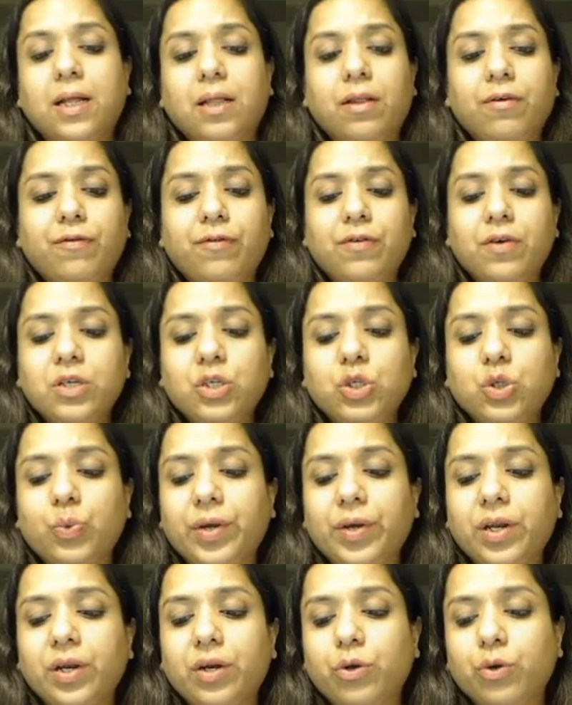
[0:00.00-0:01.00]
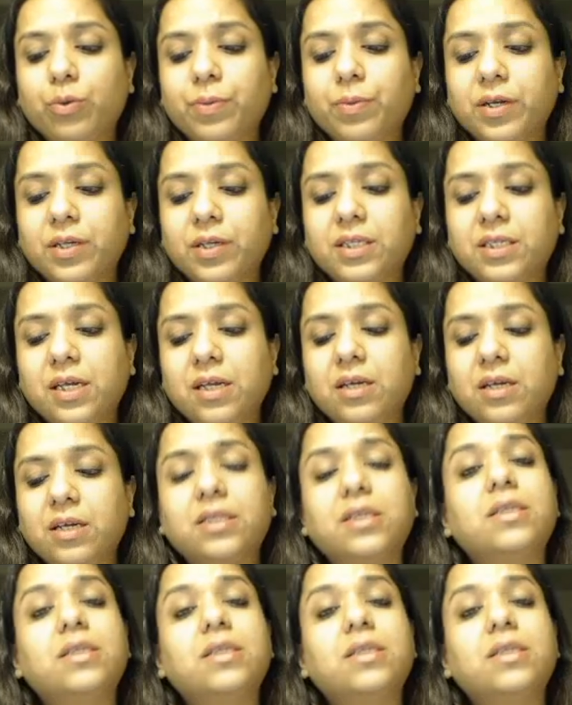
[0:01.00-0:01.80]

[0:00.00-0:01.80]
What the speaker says: The first ovarian tumor is serous